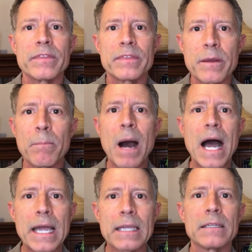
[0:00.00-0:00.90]
the
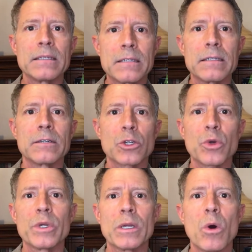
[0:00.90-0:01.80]
mind
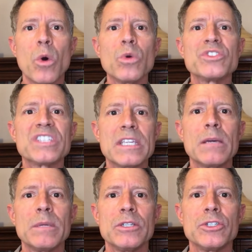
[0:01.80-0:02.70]
holds the
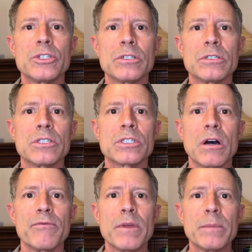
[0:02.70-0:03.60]
image, the
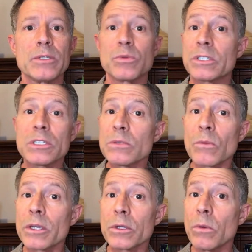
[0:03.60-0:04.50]
self-image, which isn't
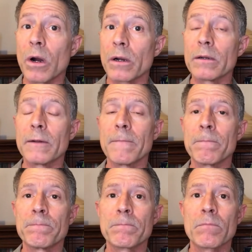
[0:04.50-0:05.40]
what you are,
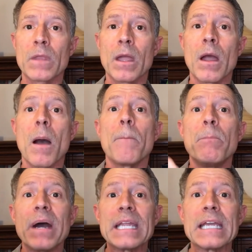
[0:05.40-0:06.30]

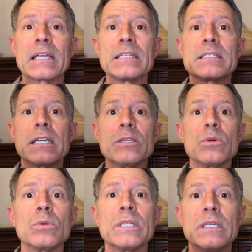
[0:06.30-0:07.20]
but it
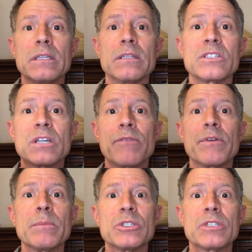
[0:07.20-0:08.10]
continually, the
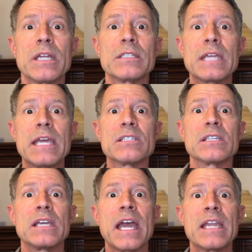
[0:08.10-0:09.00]
self-image then takes
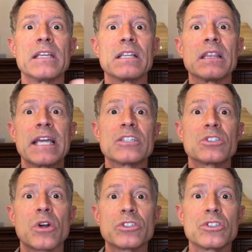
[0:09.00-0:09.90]
it and it like
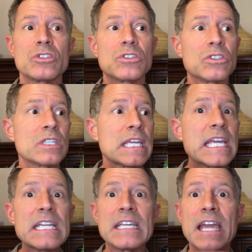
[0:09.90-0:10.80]
starts
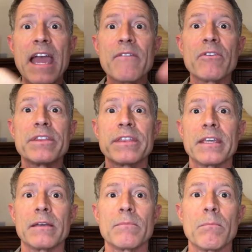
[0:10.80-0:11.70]
eating
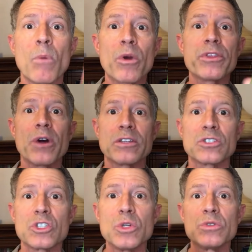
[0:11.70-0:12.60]
everything. More
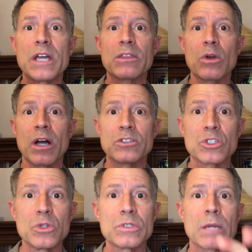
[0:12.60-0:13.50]
thoughts, choose on more thoughts,
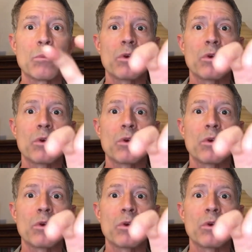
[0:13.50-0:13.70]
choose